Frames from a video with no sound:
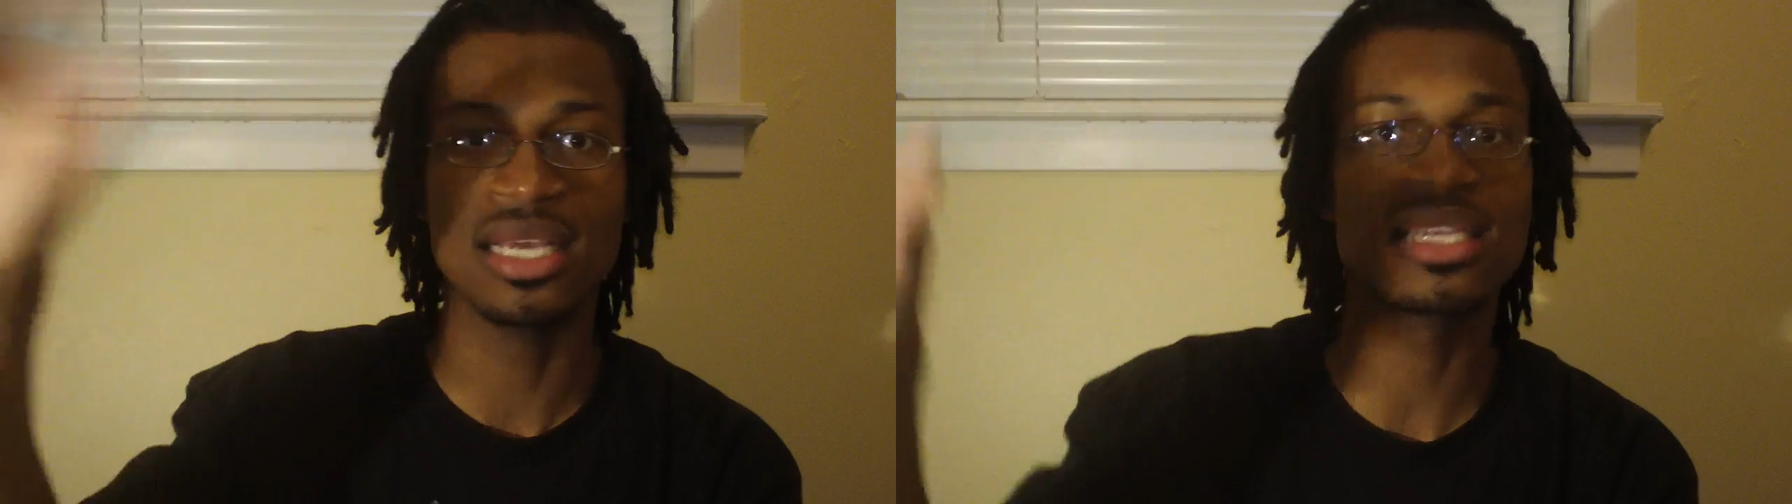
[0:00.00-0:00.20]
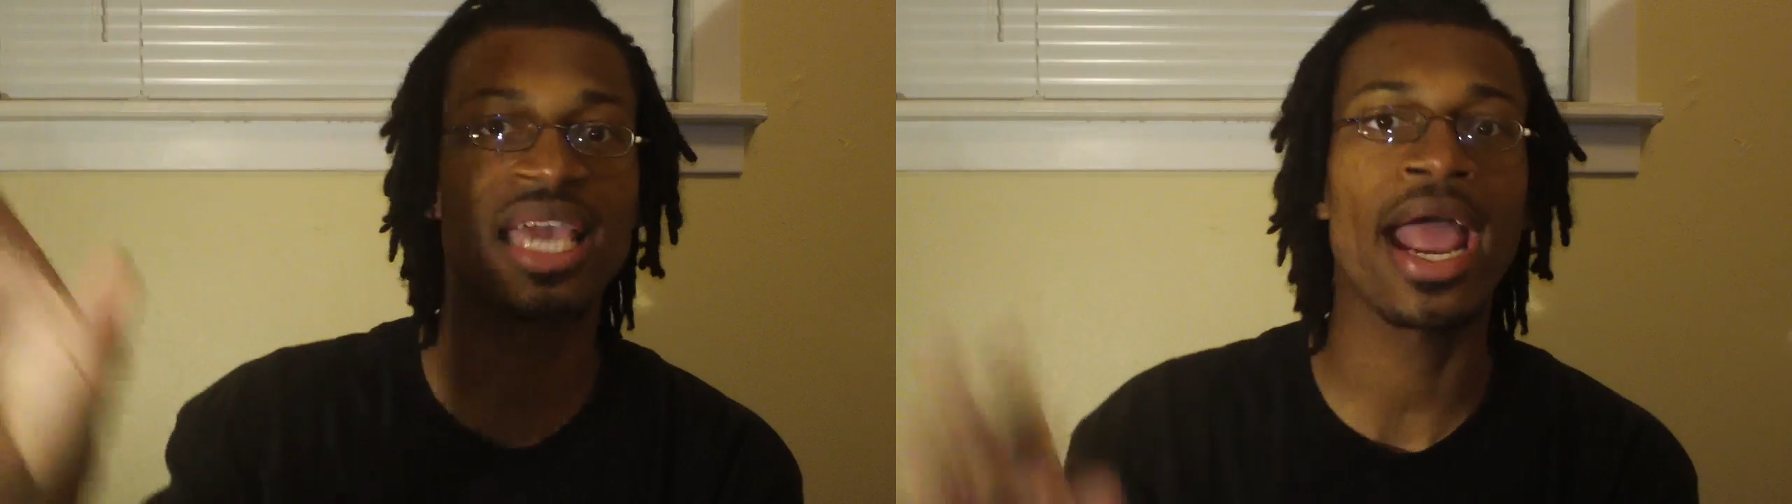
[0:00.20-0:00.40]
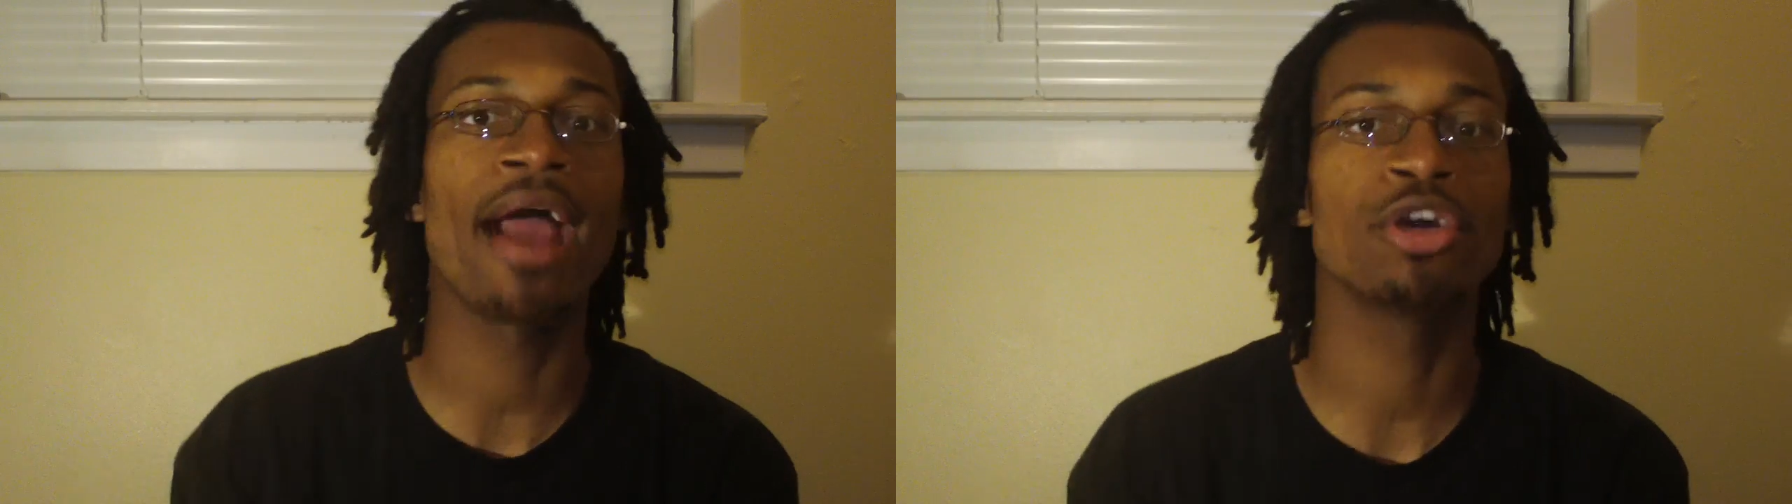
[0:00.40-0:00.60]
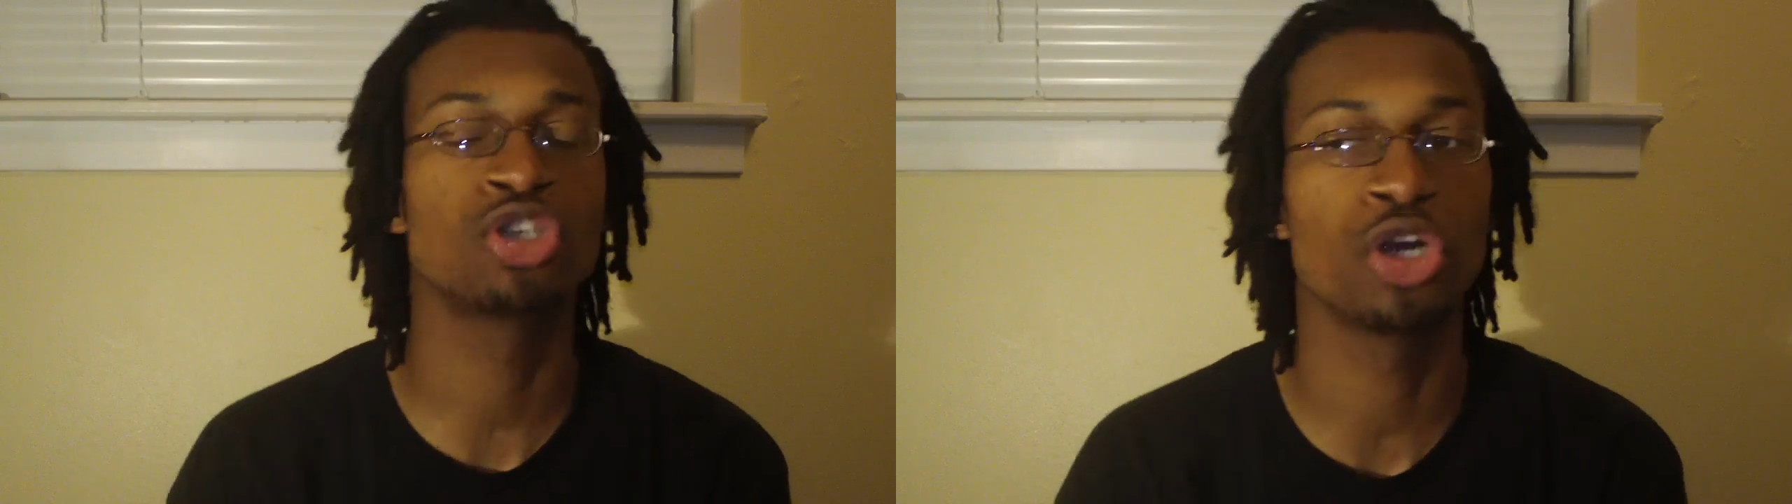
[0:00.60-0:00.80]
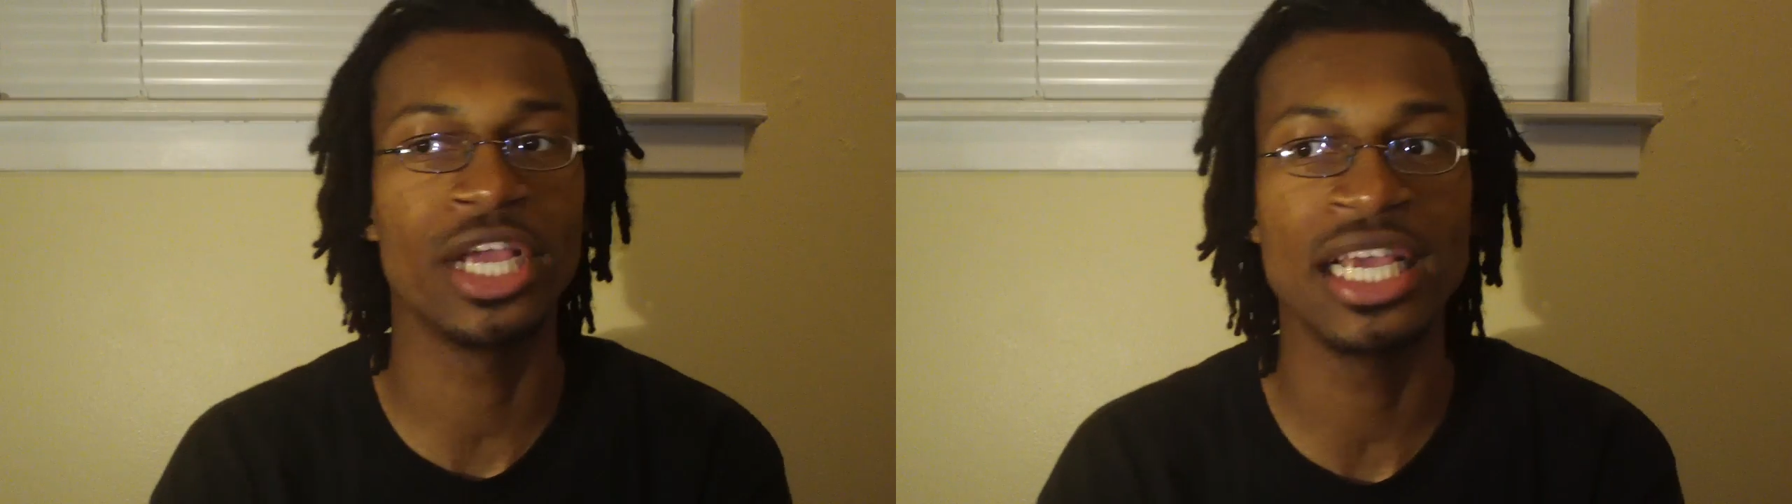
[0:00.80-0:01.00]
this
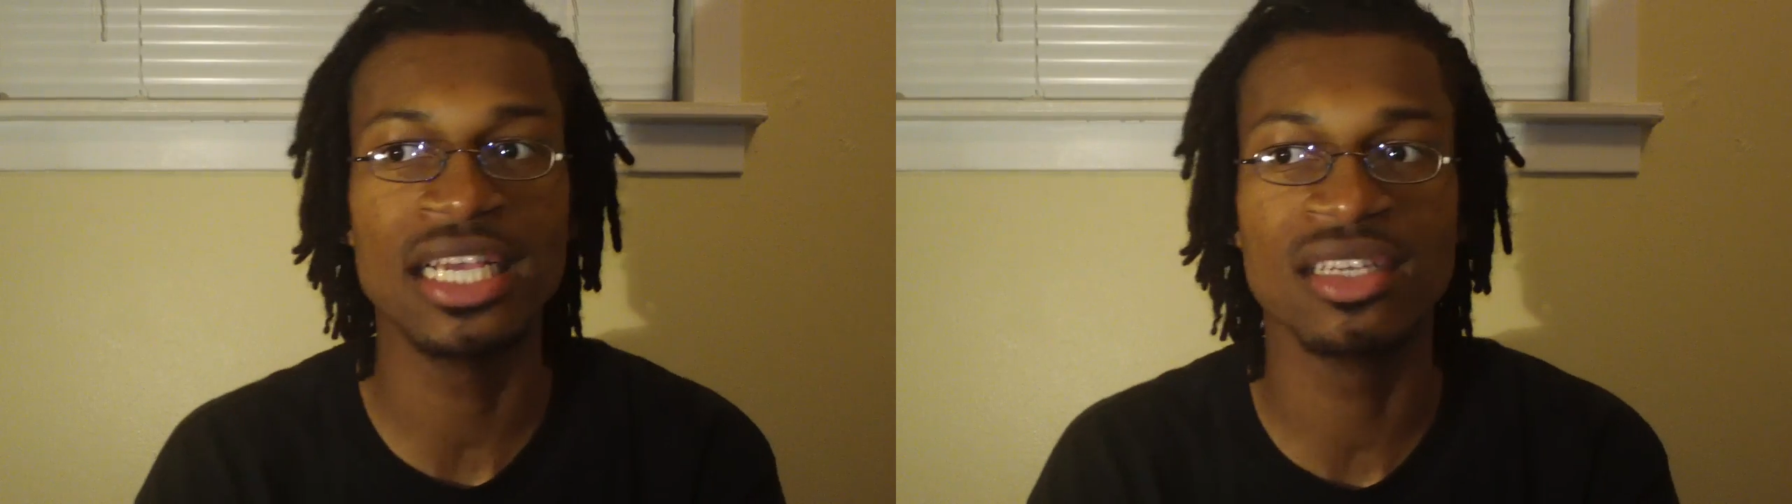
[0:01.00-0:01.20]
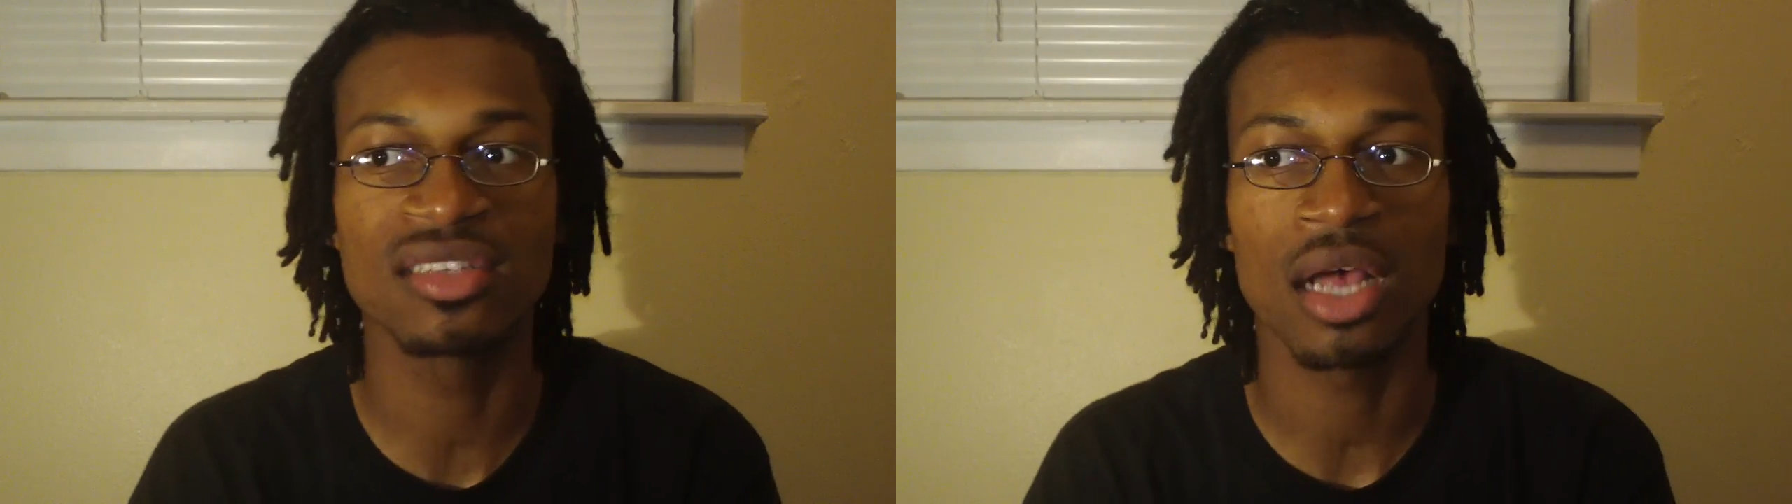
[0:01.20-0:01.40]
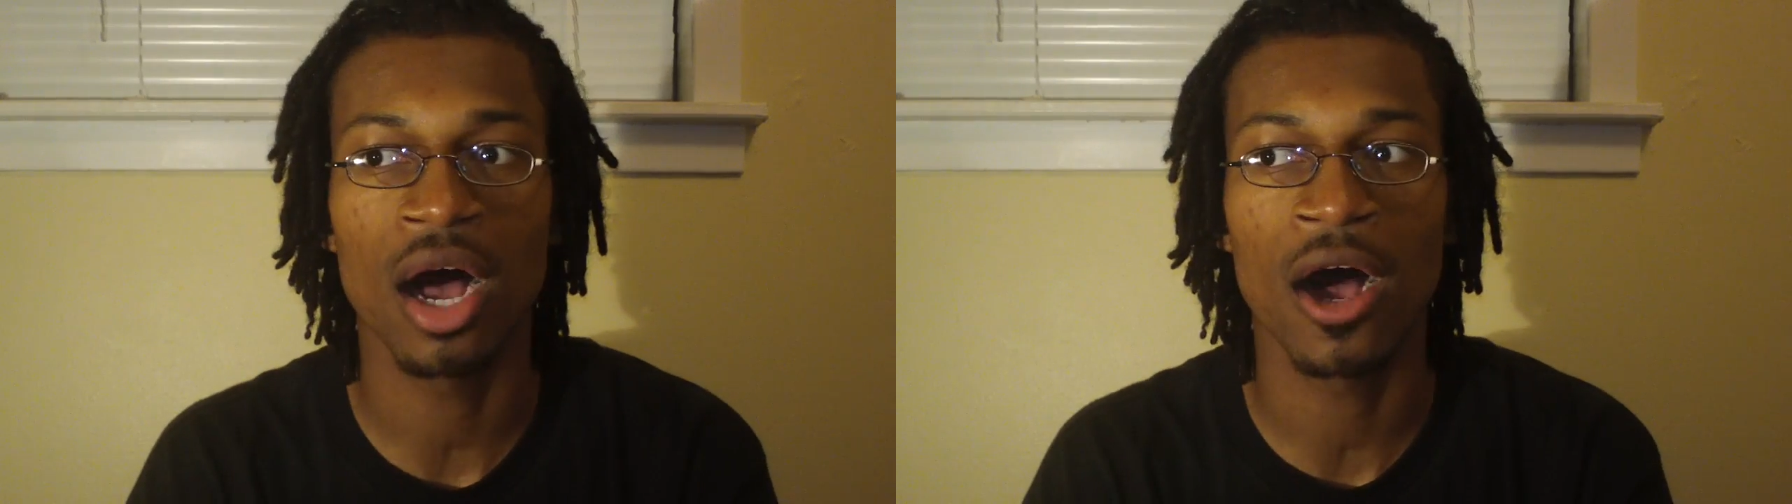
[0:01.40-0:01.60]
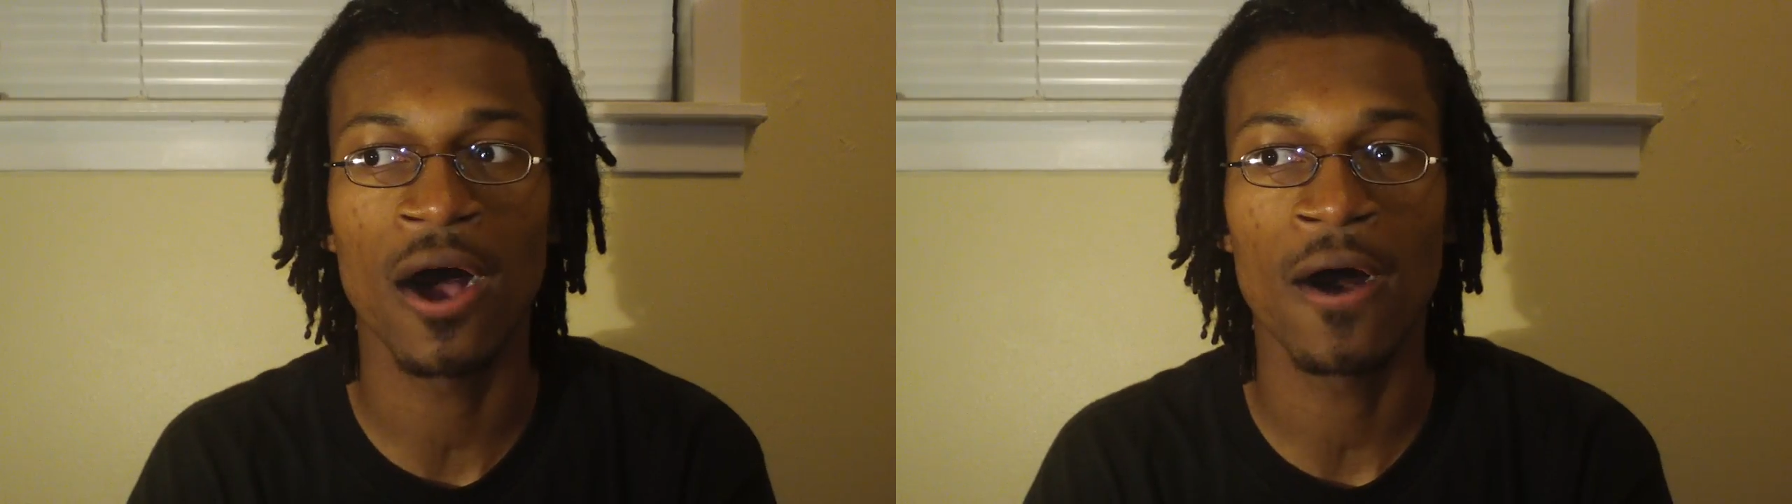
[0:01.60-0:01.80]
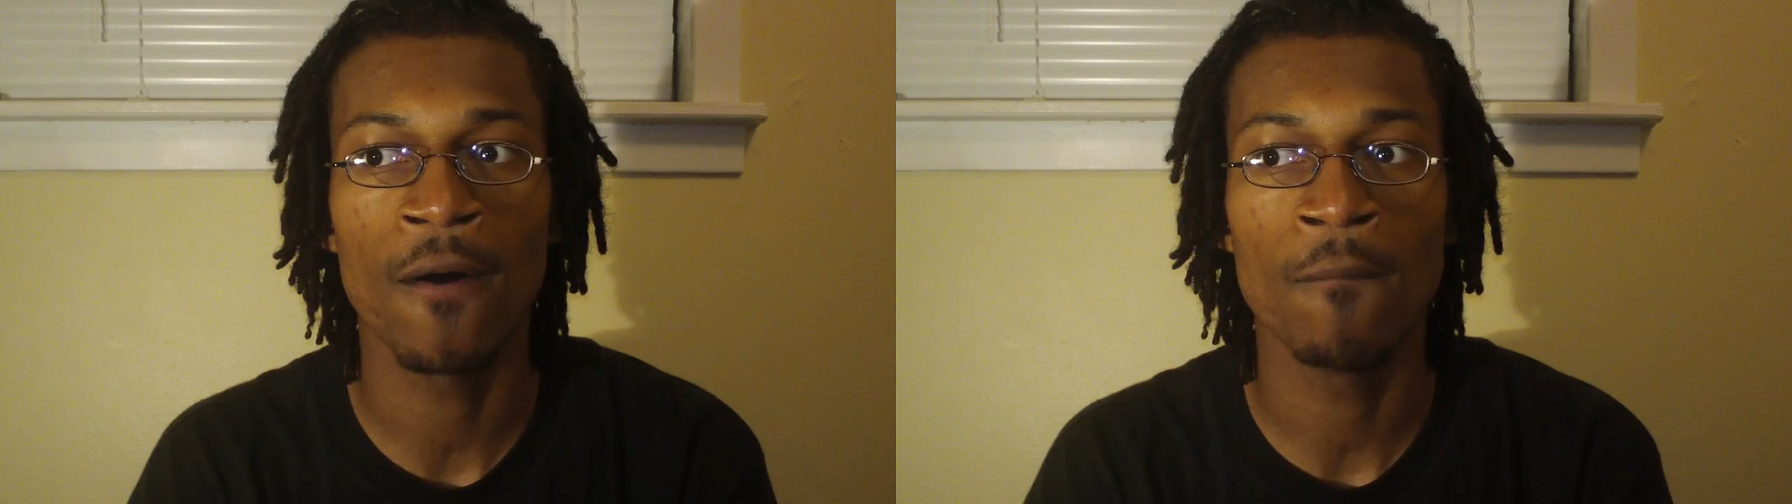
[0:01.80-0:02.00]
character is
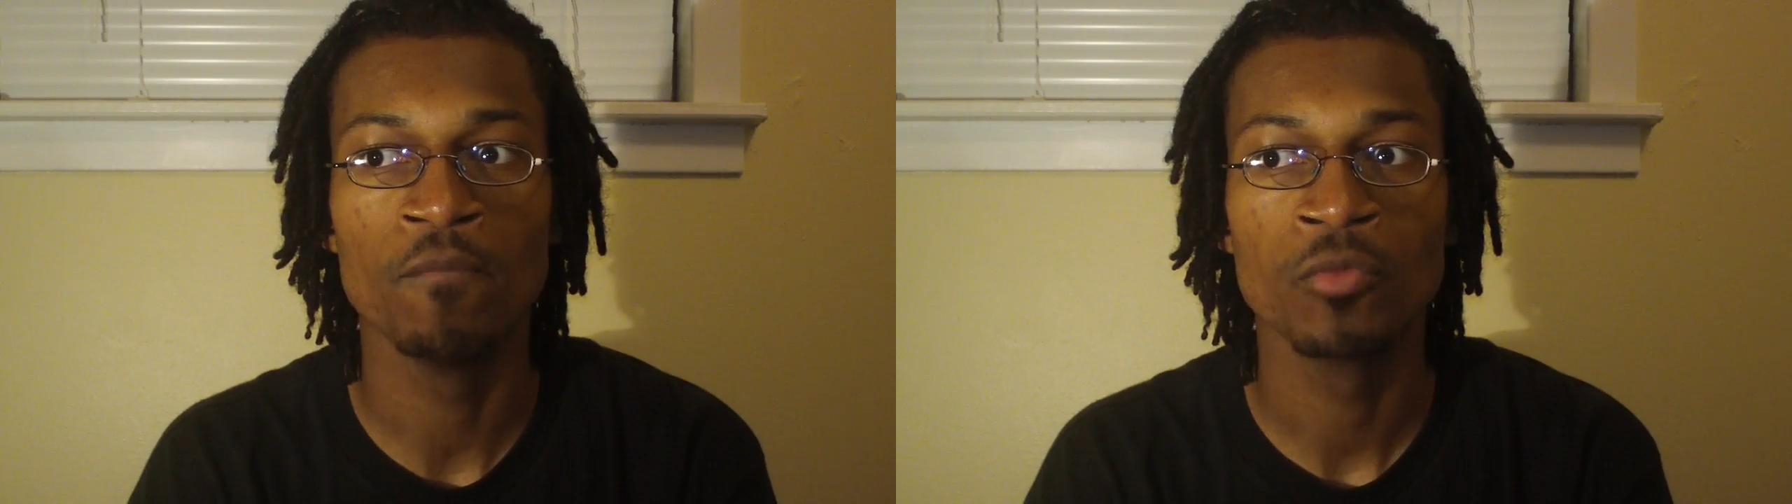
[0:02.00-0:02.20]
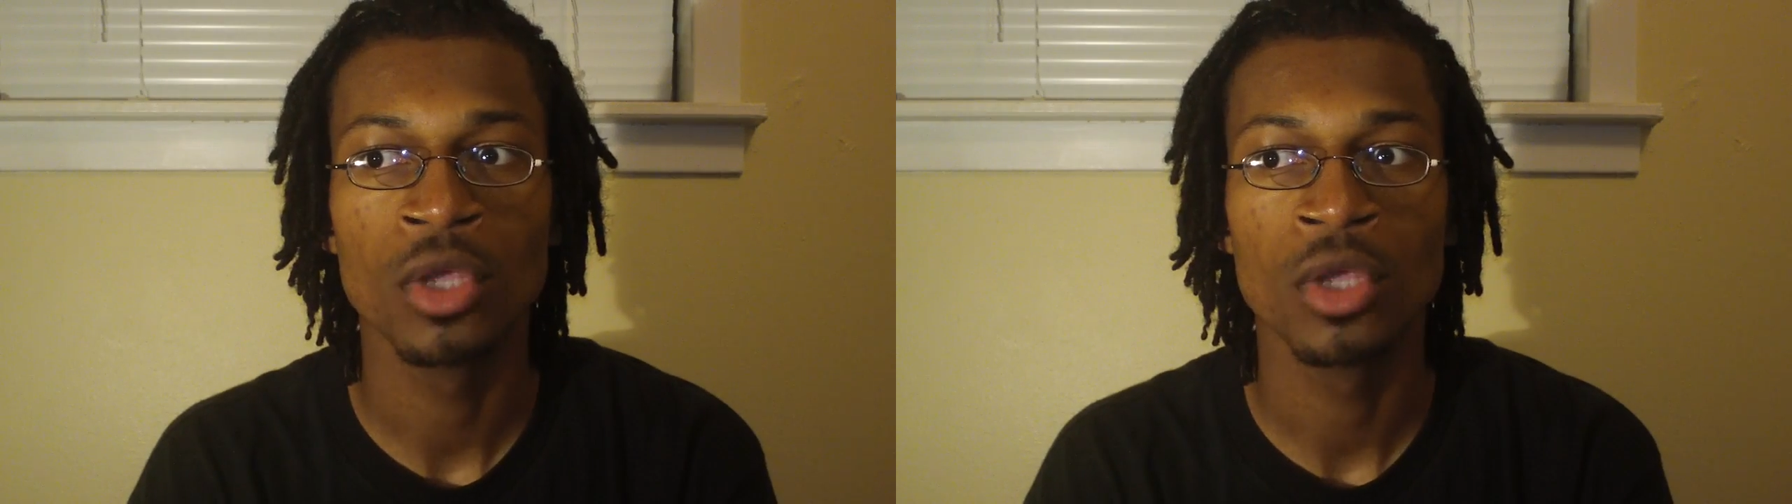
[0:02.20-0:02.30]
uh,